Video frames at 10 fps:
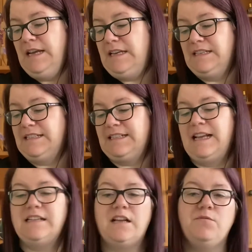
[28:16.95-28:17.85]
It doesn't
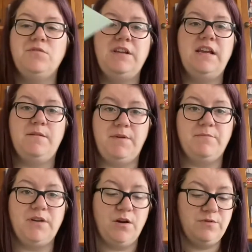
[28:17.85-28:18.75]
say so on here, but
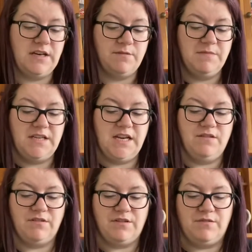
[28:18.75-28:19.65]
I'm told it's
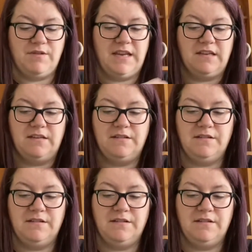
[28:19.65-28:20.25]
Madeira thread.